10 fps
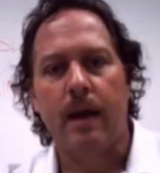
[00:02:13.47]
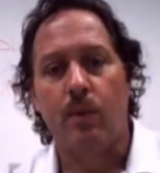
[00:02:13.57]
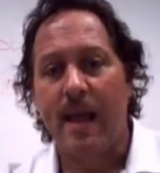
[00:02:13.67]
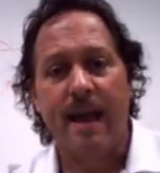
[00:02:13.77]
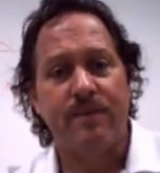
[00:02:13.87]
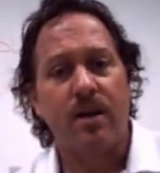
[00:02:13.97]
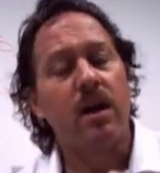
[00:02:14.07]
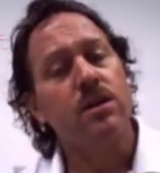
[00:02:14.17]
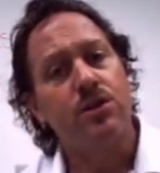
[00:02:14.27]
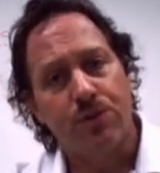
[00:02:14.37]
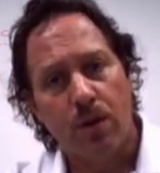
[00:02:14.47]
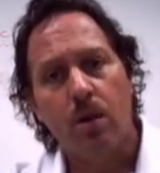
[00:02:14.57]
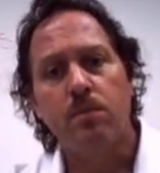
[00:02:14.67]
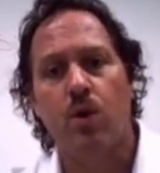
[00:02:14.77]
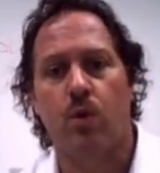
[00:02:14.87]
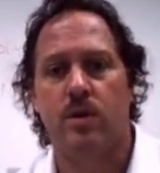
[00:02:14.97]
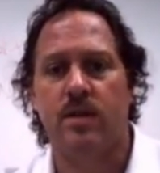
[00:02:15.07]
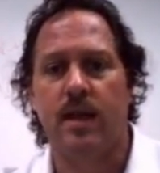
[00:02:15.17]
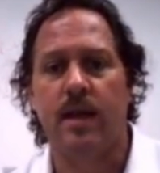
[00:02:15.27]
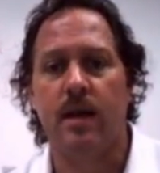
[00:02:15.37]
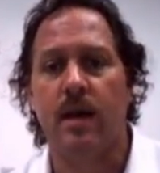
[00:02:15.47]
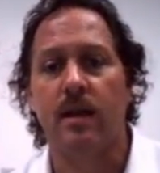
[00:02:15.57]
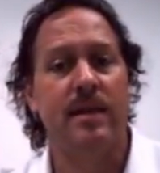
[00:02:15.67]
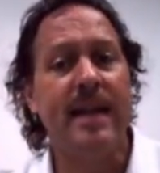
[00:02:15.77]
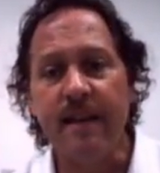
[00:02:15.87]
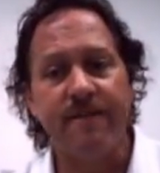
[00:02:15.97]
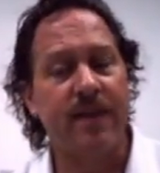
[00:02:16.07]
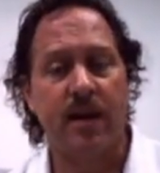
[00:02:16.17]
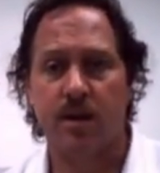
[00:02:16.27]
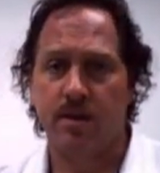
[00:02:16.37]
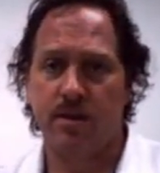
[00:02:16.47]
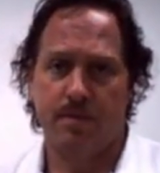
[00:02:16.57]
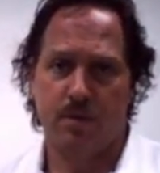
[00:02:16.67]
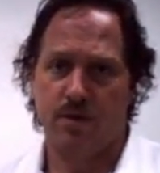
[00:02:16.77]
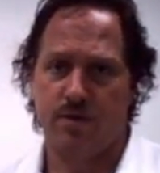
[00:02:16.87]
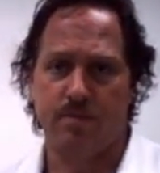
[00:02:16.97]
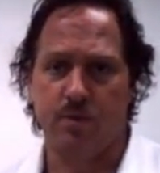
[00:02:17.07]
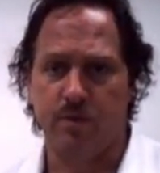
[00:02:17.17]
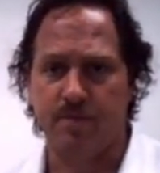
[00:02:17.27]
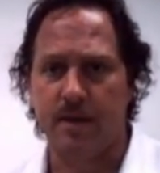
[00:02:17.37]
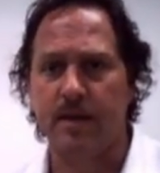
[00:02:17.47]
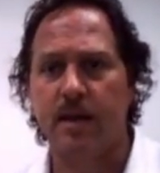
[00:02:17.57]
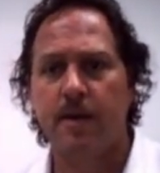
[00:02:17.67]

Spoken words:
We have Dr. Jerome Corsi, a leading figure in the birther movement,